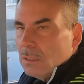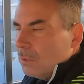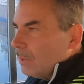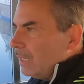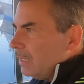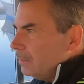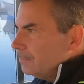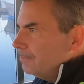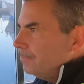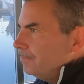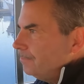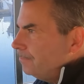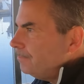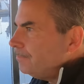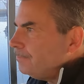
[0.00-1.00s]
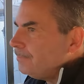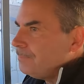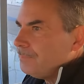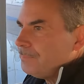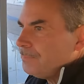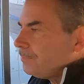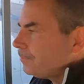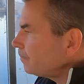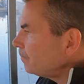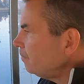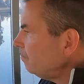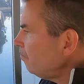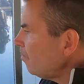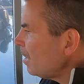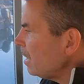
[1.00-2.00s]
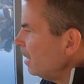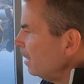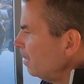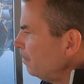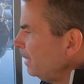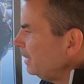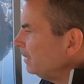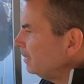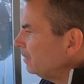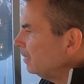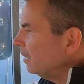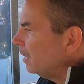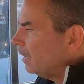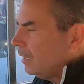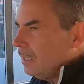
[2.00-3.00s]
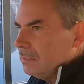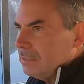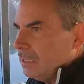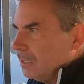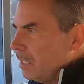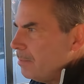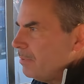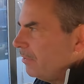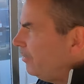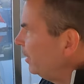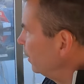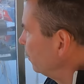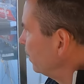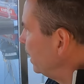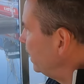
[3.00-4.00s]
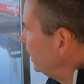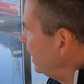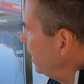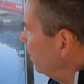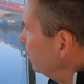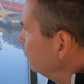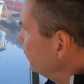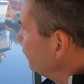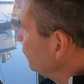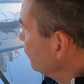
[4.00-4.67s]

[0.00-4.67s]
Well, I'm in Dilemaville right now.